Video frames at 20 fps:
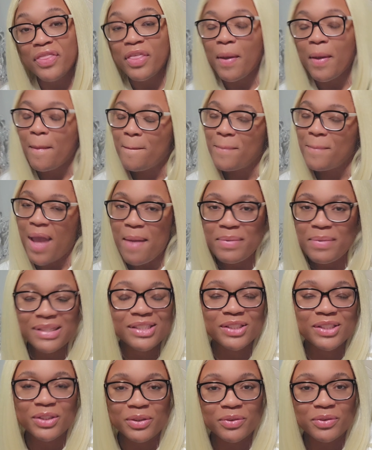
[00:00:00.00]
maybe
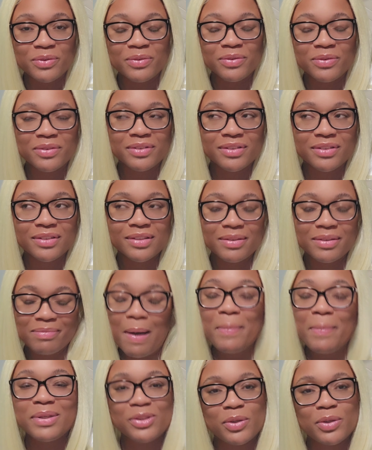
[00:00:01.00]
two might
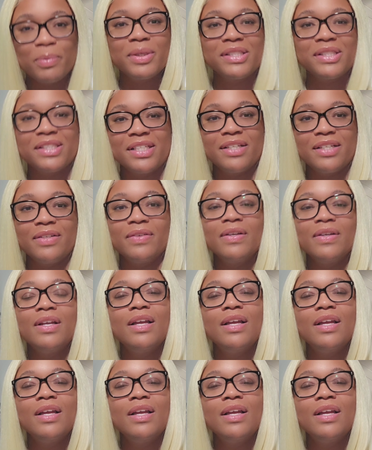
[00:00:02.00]
be two months now